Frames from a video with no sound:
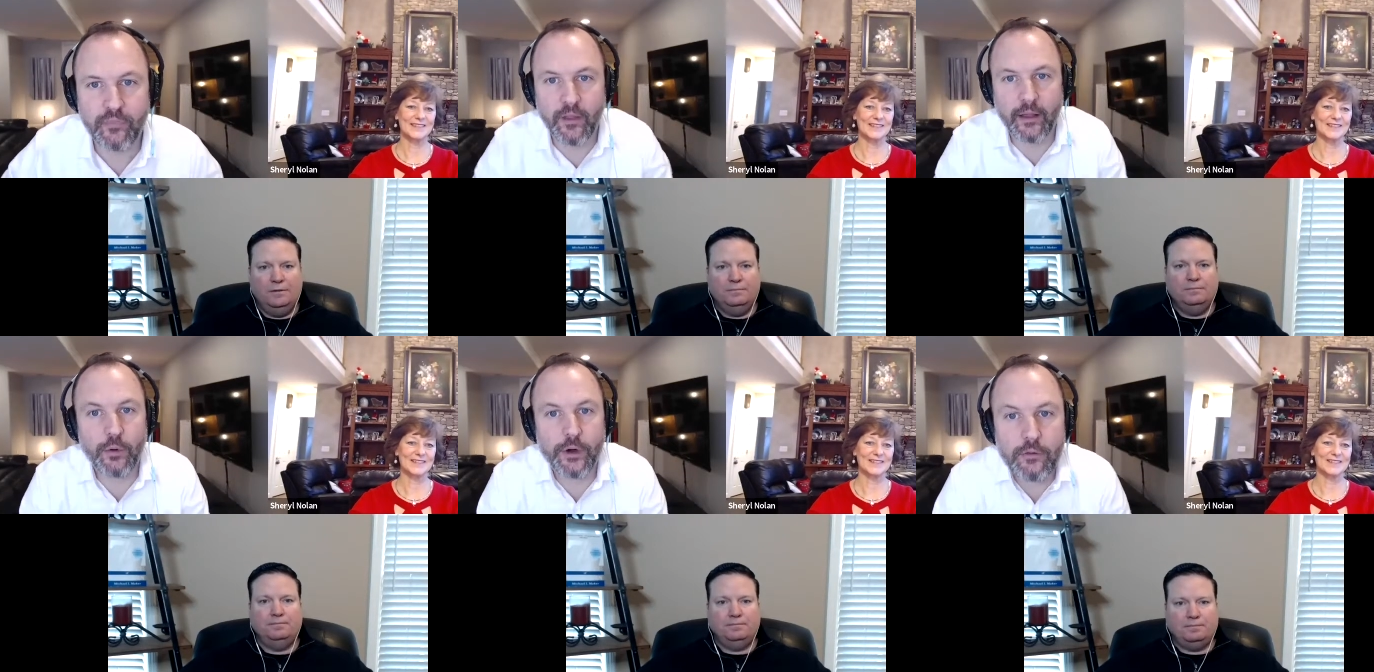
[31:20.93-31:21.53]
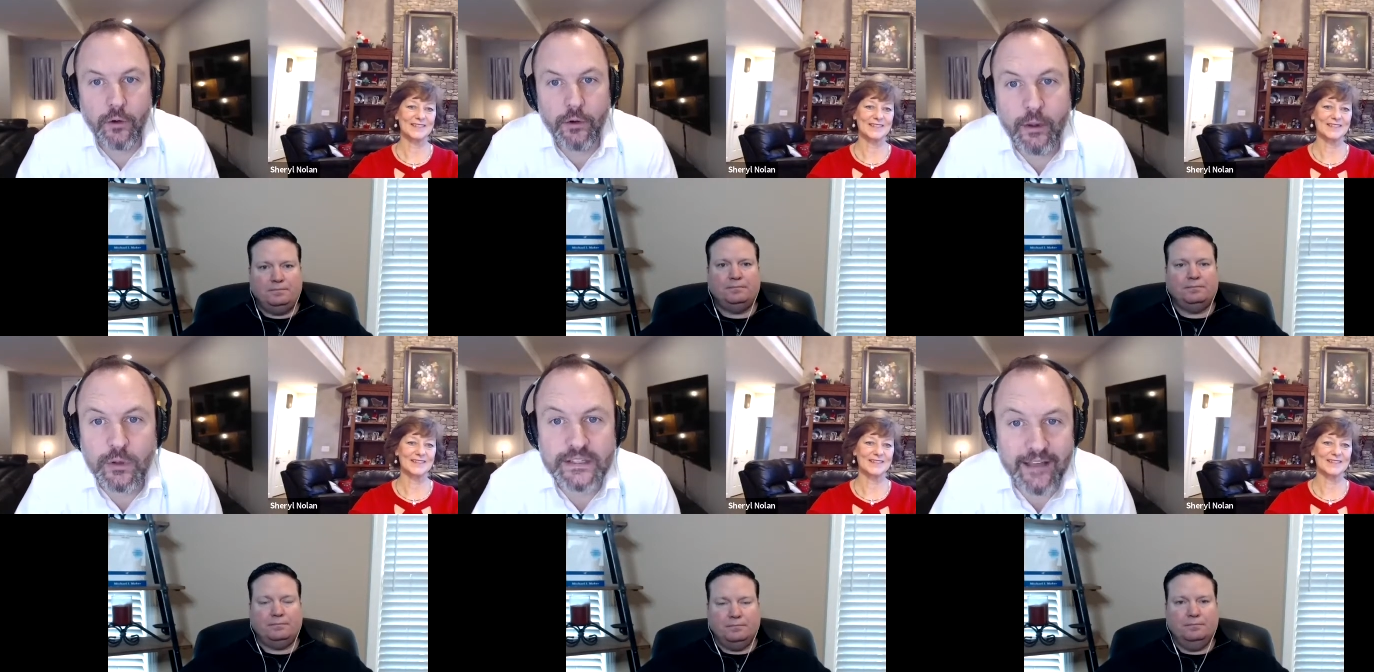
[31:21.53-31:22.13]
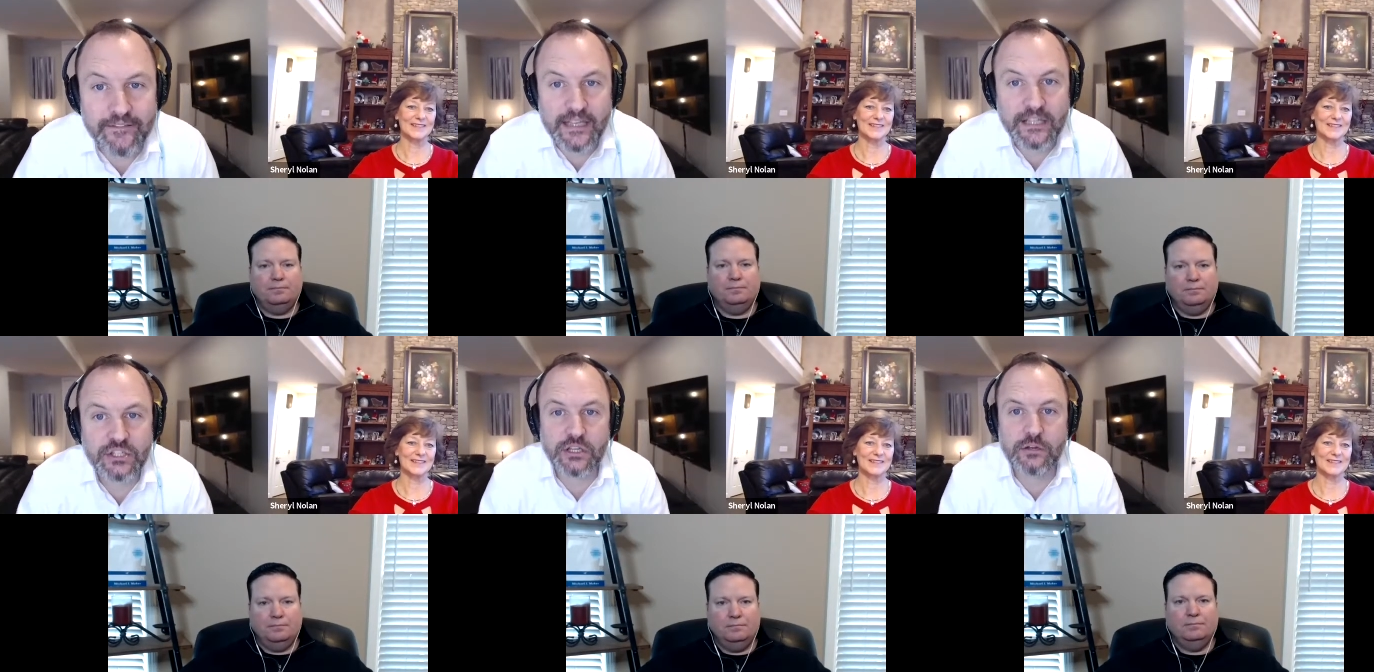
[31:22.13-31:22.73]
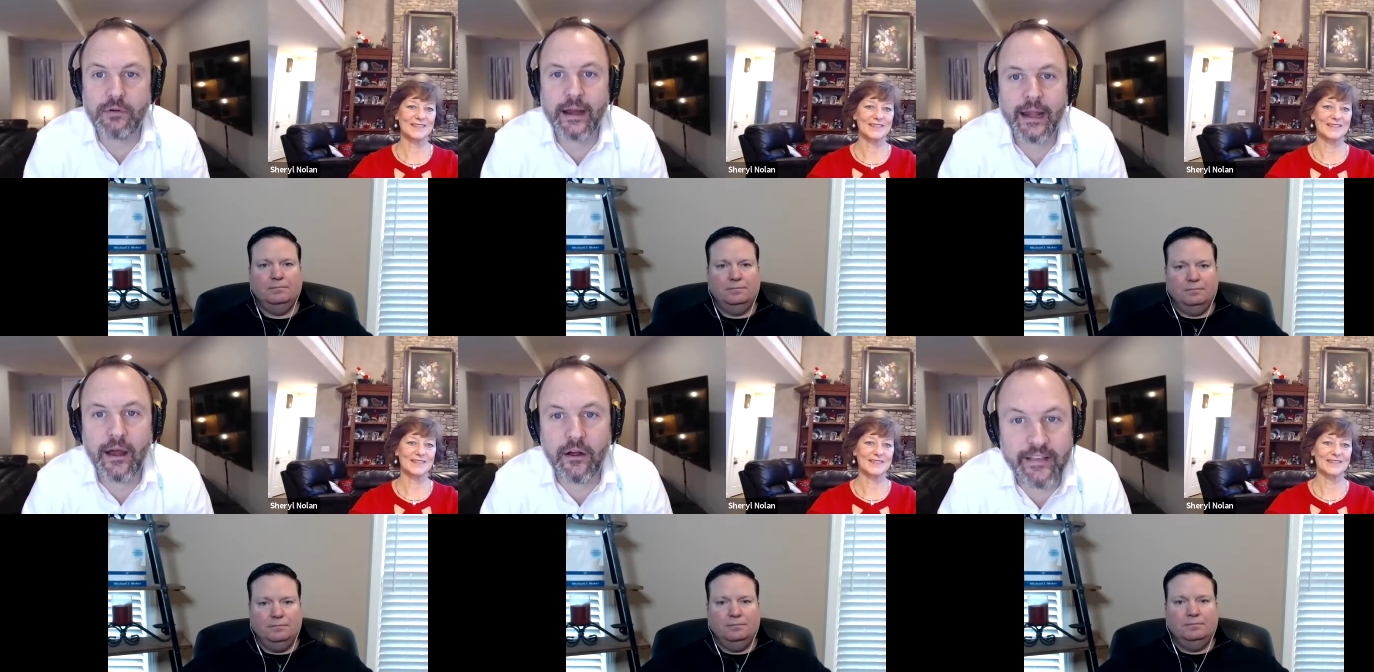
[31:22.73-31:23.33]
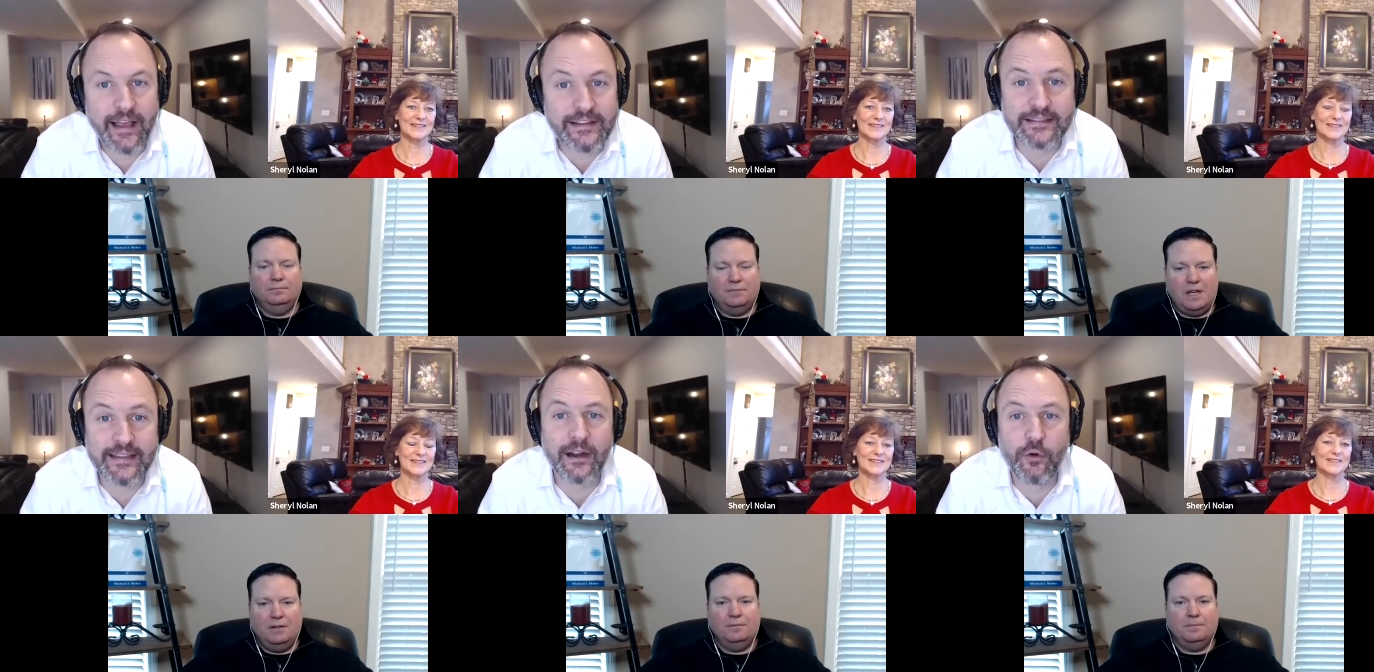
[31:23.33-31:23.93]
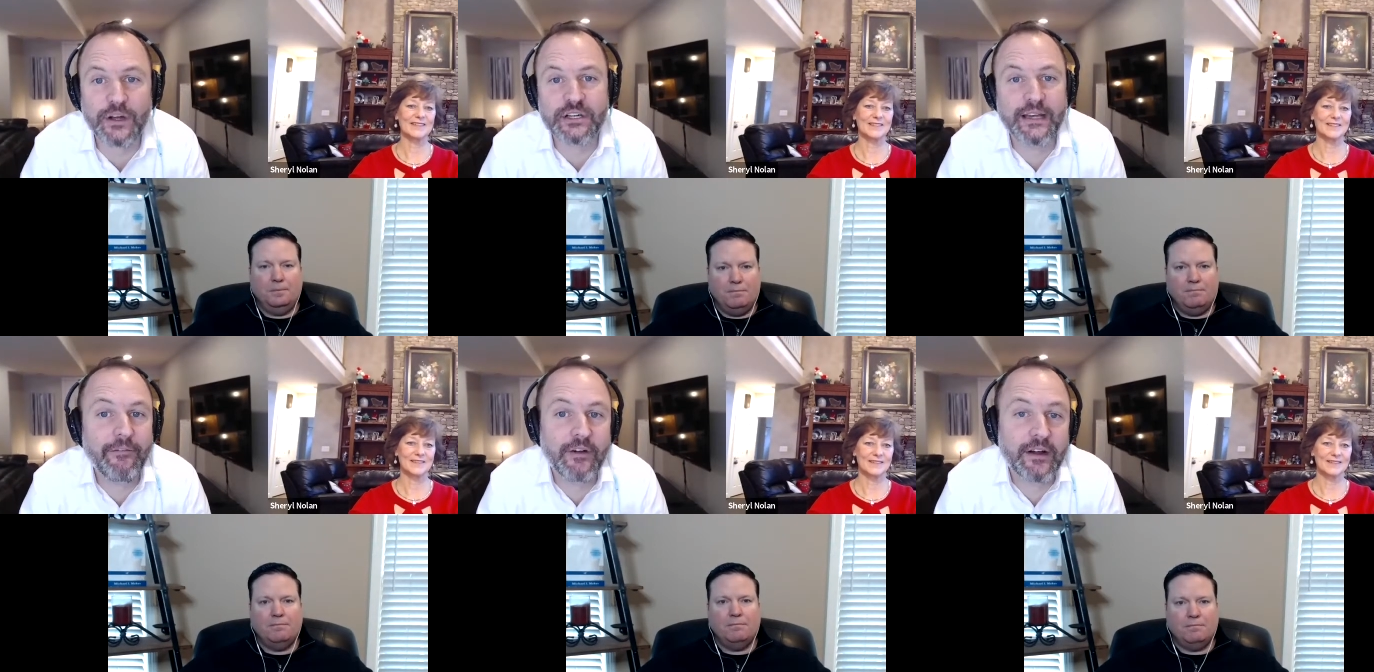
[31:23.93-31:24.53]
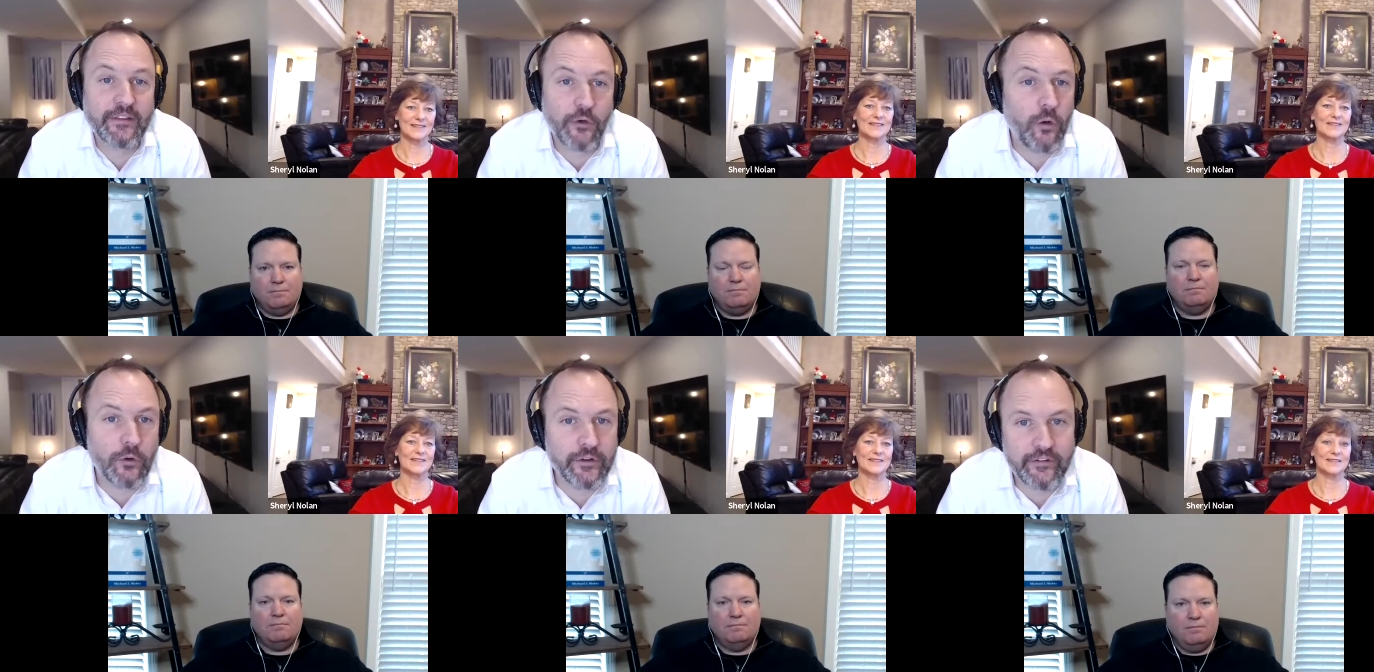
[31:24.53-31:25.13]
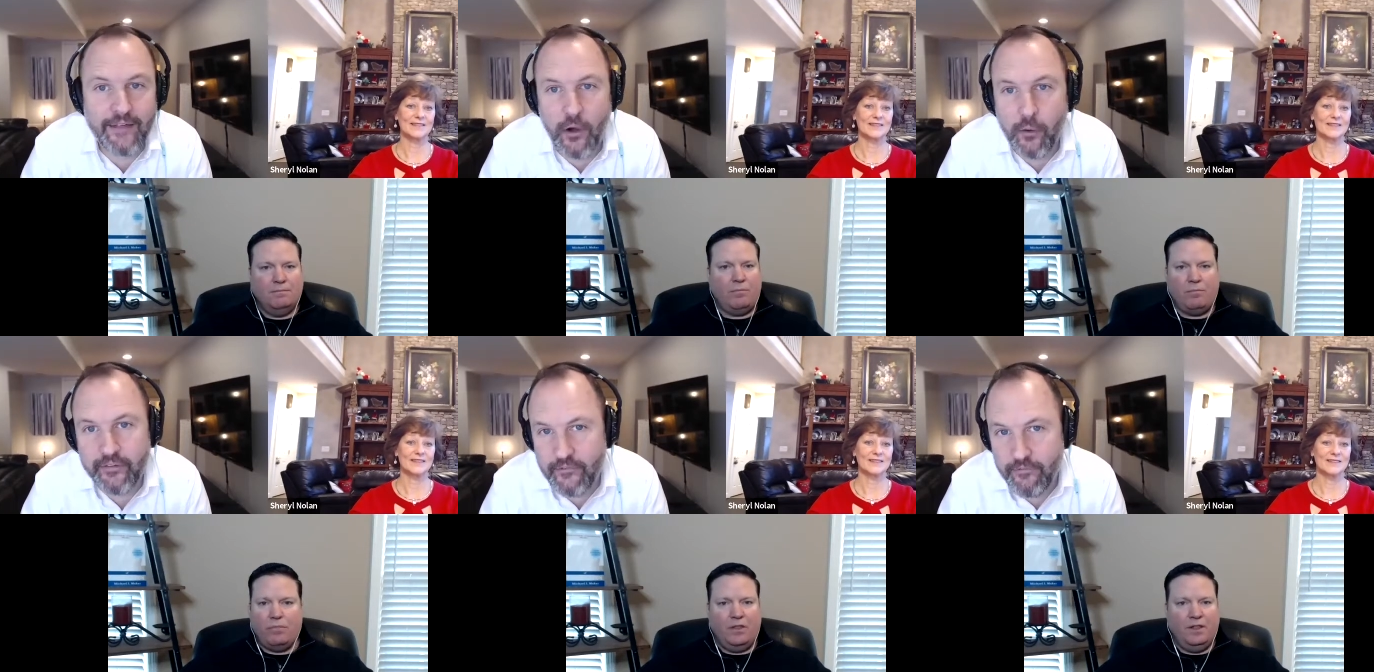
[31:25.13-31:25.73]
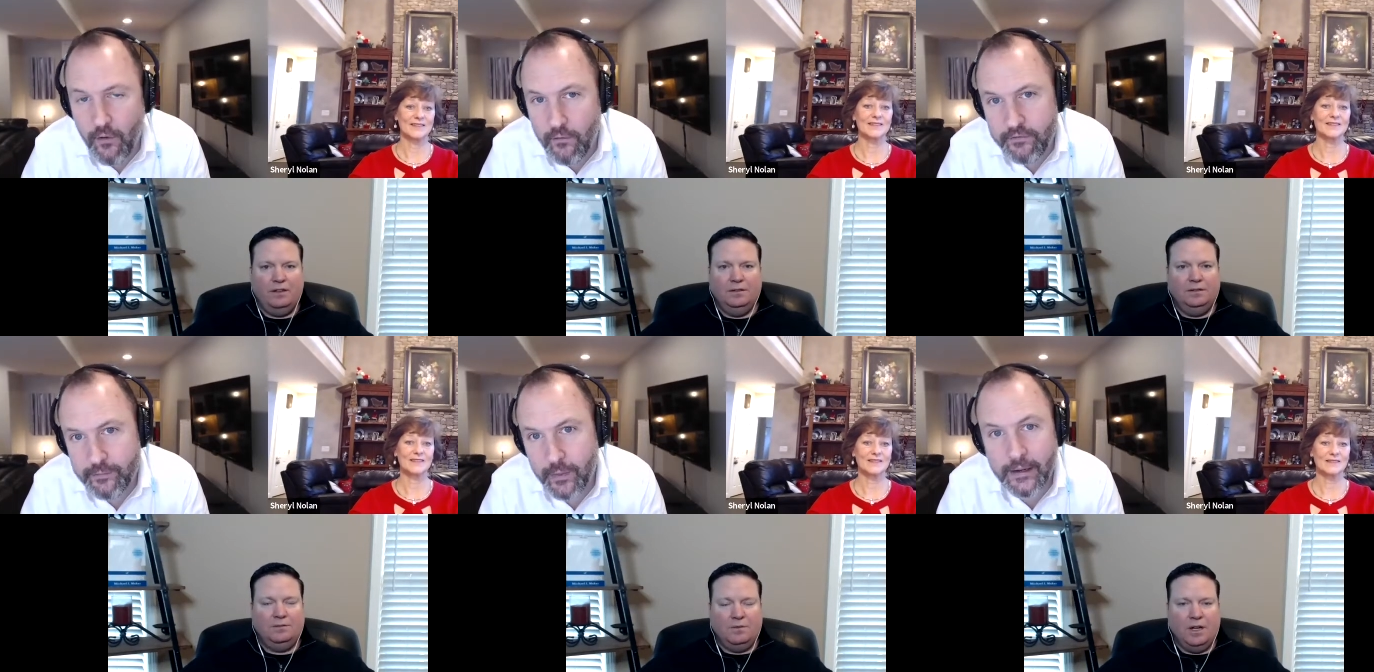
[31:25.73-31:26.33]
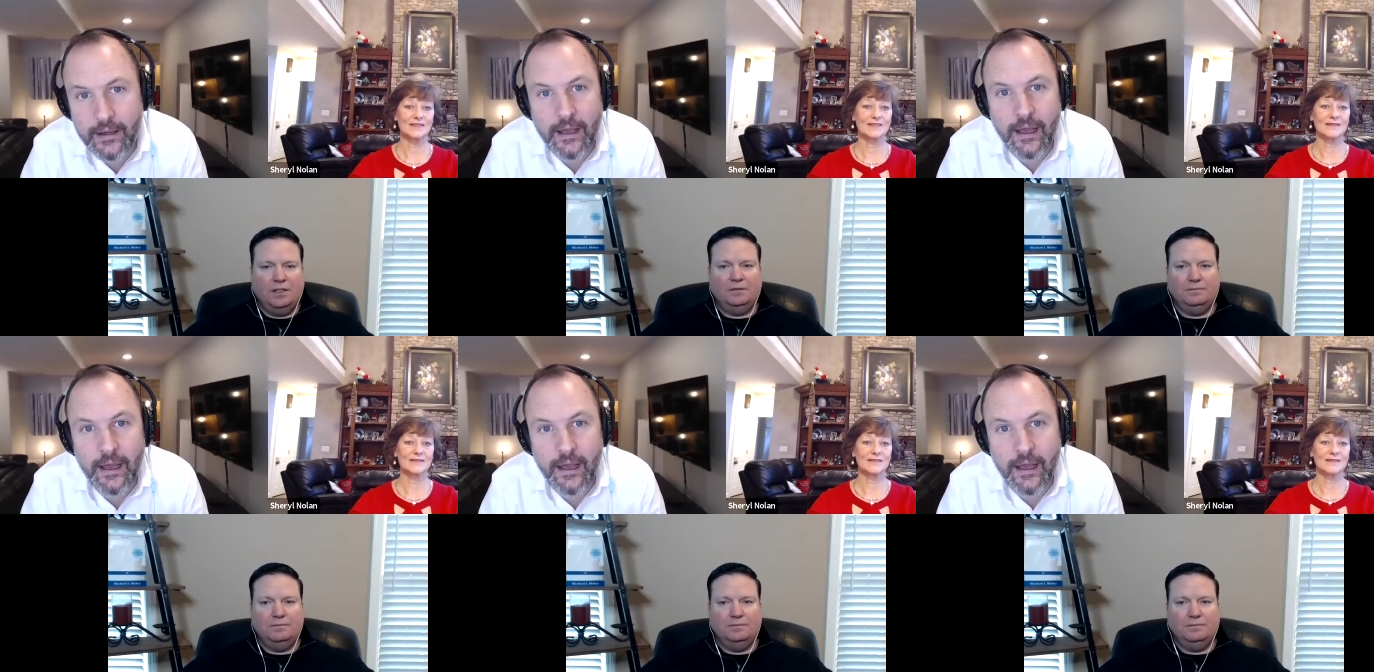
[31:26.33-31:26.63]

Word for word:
Speaker 1: Like, what are you learning? What's life teaching you right now? Because that that question never gets old because life always evolves. But right.